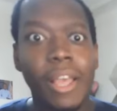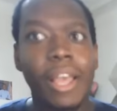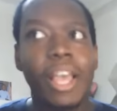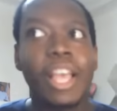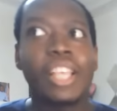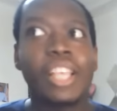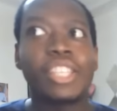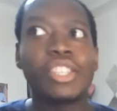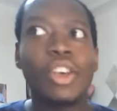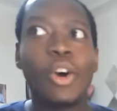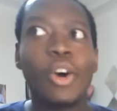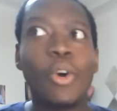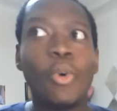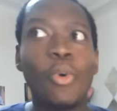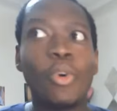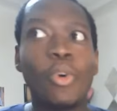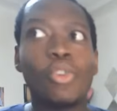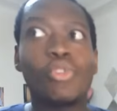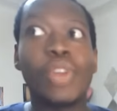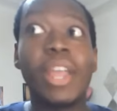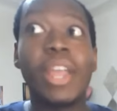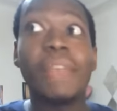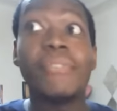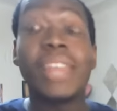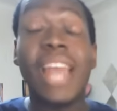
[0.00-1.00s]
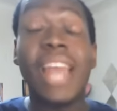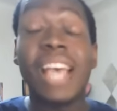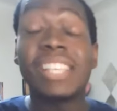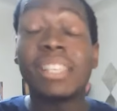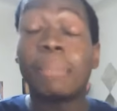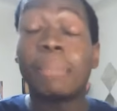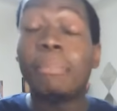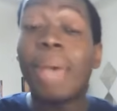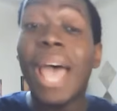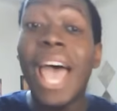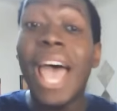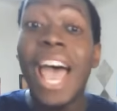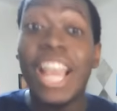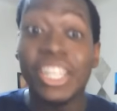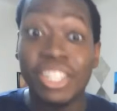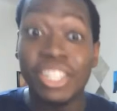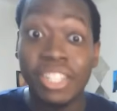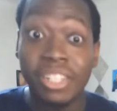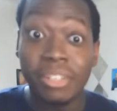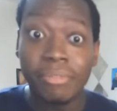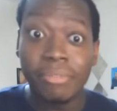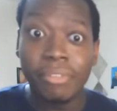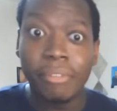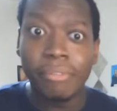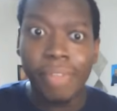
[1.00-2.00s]
So, Raven has a
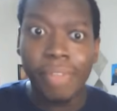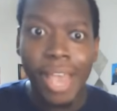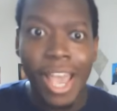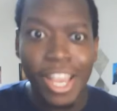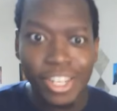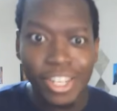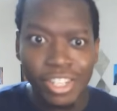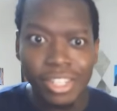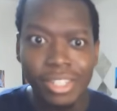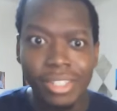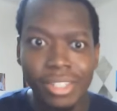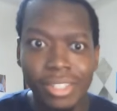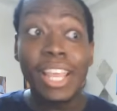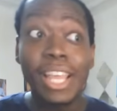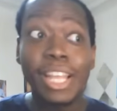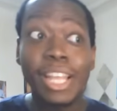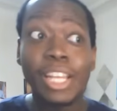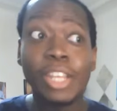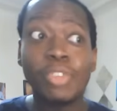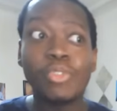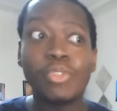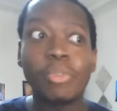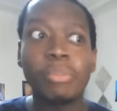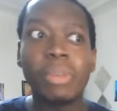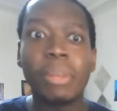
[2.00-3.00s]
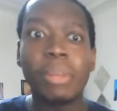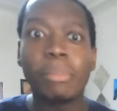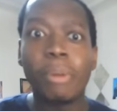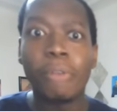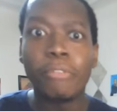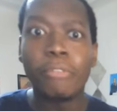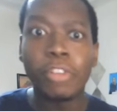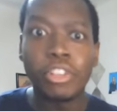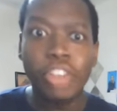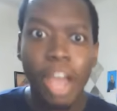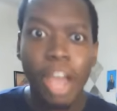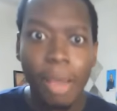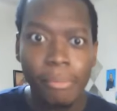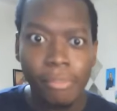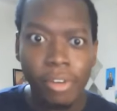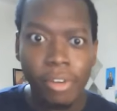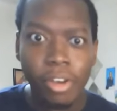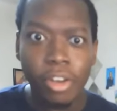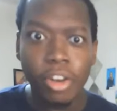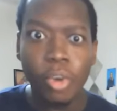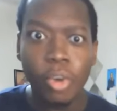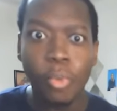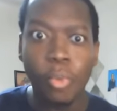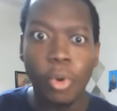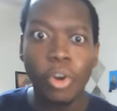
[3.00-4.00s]
passion for fashion. This would be the perfect job for her
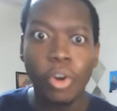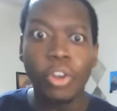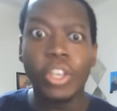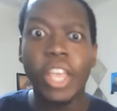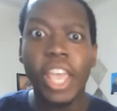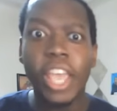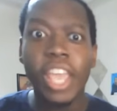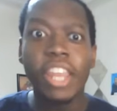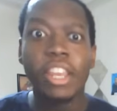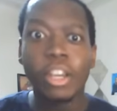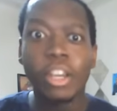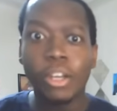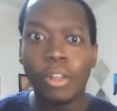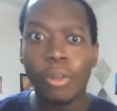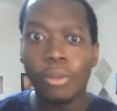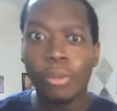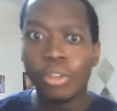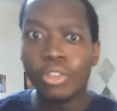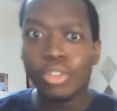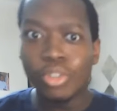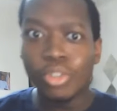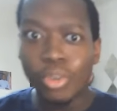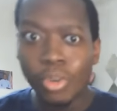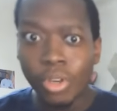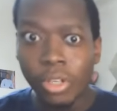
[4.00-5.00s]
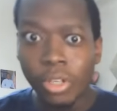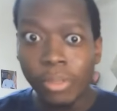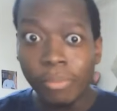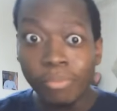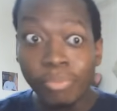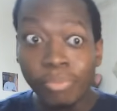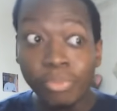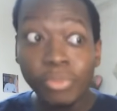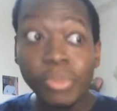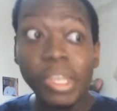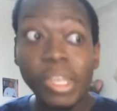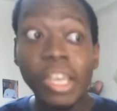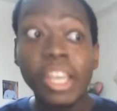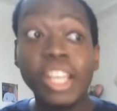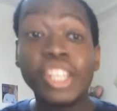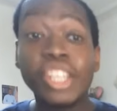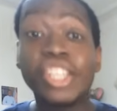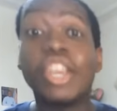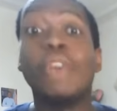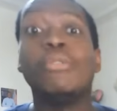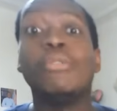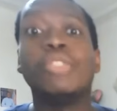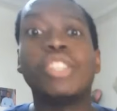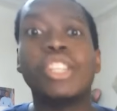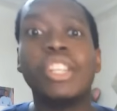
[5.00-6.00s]
to work in a clothing store.
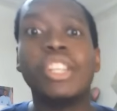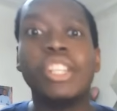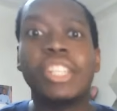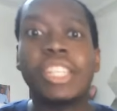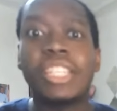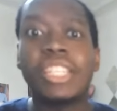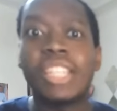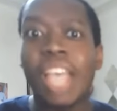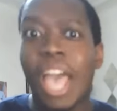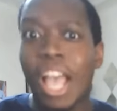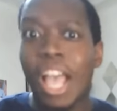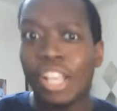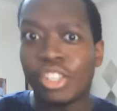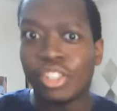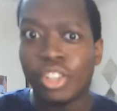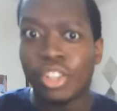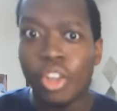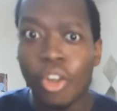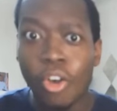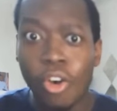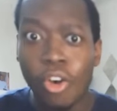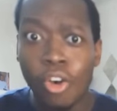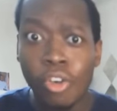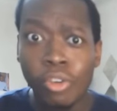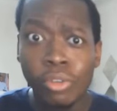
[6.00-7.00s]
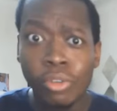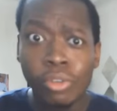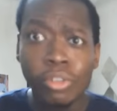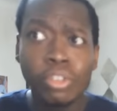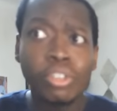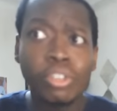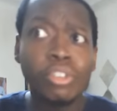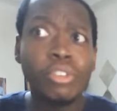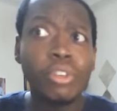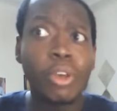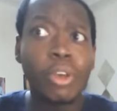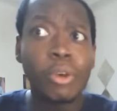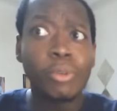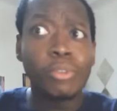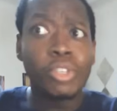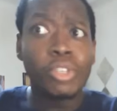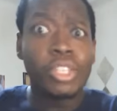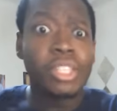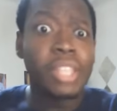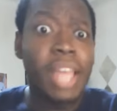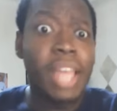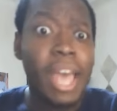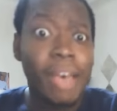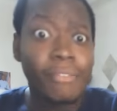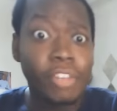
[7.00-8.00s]
Chelsea just tags along, you know,
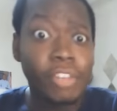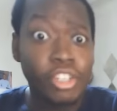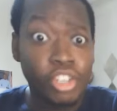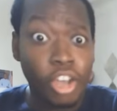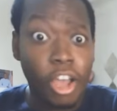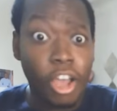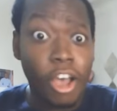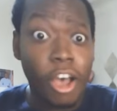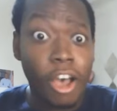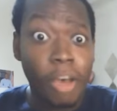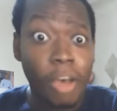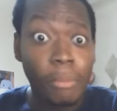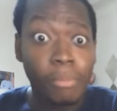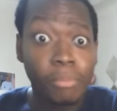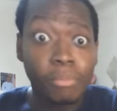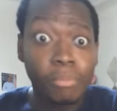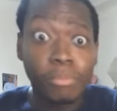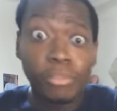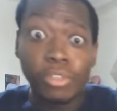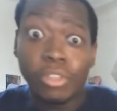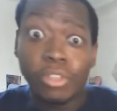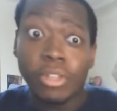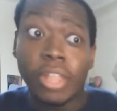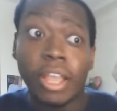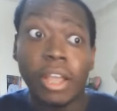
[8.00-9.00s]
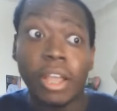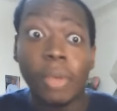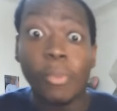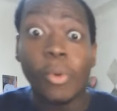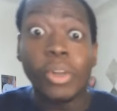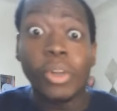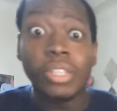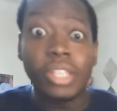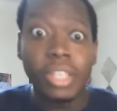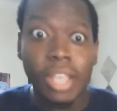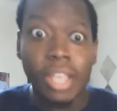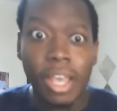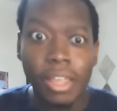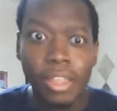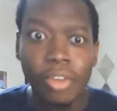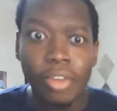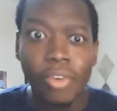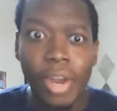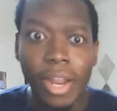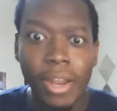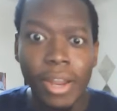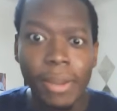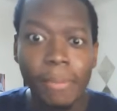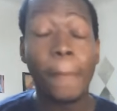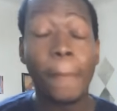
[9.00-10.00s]
just to have a job. They could work together,
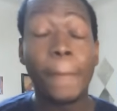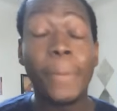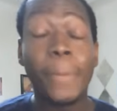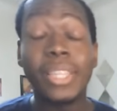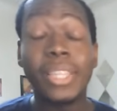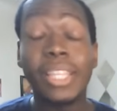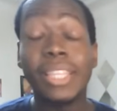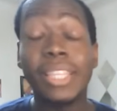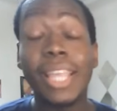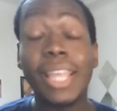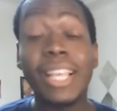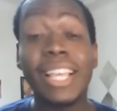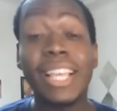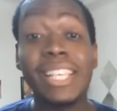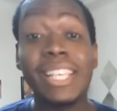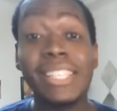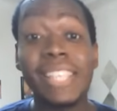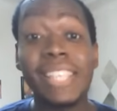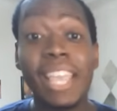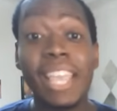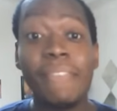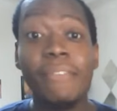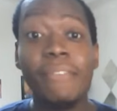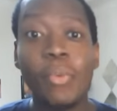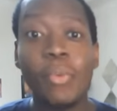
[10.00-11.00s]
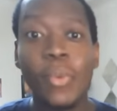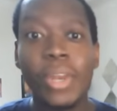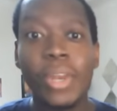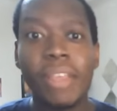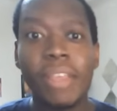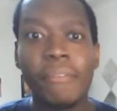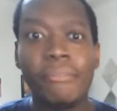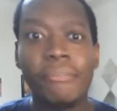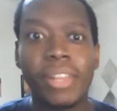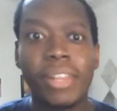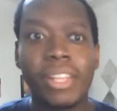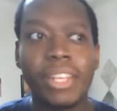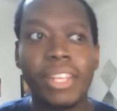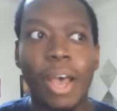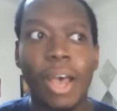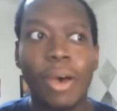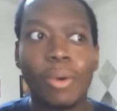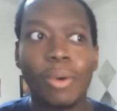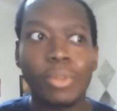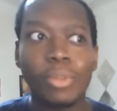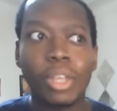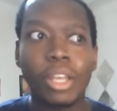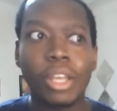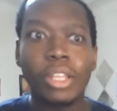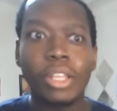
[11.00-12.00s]
right? But the thing is, even when they're filling
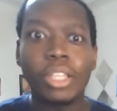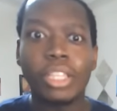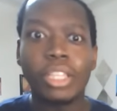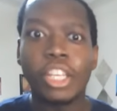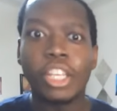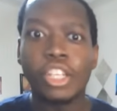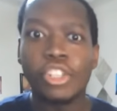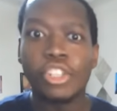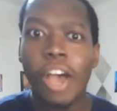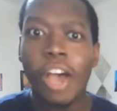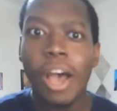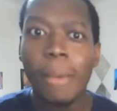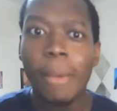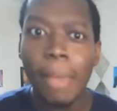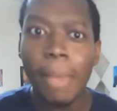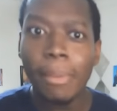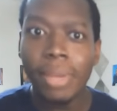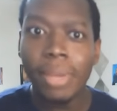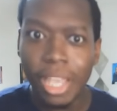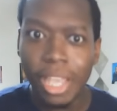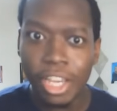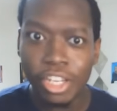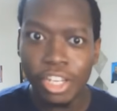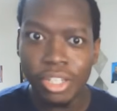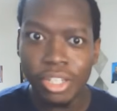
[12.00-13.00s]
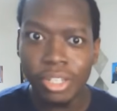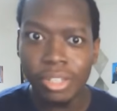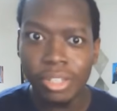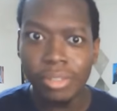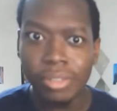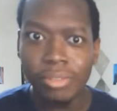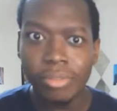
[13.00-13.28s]
out the job application,